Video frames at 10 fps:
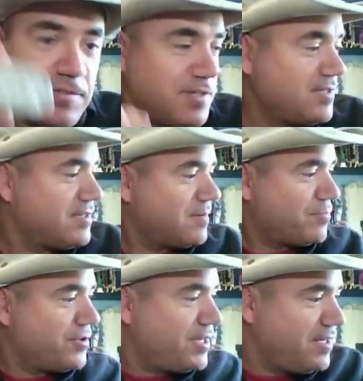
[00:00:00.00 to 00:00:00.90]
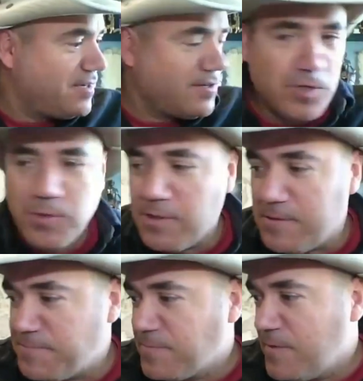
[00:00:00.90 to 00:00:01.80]
is pretty
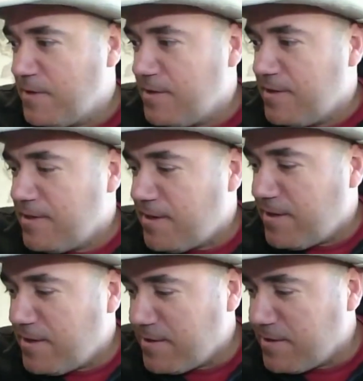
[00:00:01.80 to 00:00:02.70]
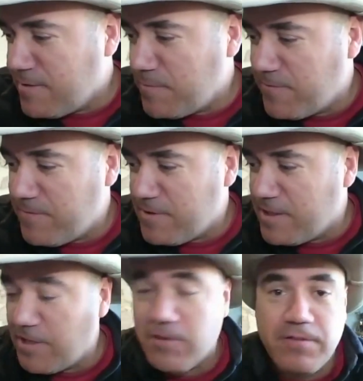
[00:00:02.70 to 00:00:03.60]
cool.
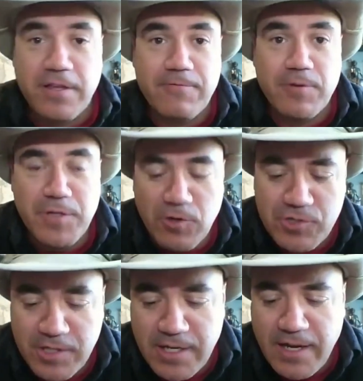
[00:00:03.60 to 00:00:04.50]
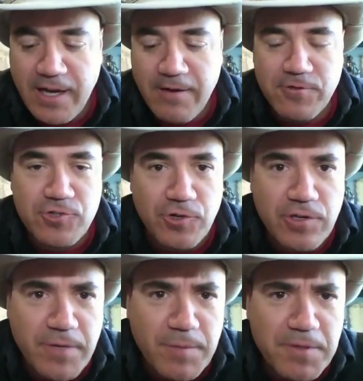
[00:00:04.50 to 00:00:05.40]
Another thing from the ocean that I have to show
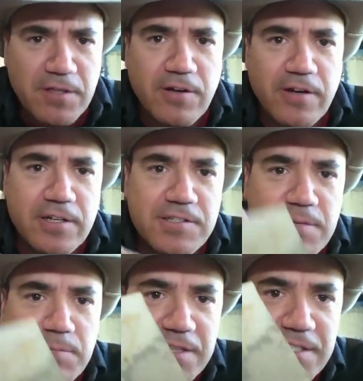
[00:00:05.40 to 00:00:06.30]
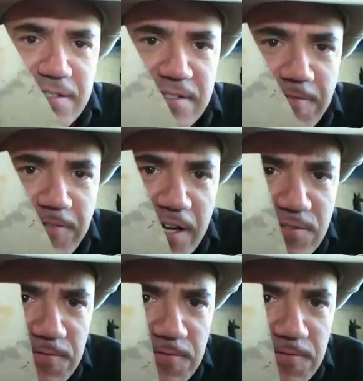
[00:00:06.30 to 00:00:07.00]
you, it might be a little hard to see, but this is a fossil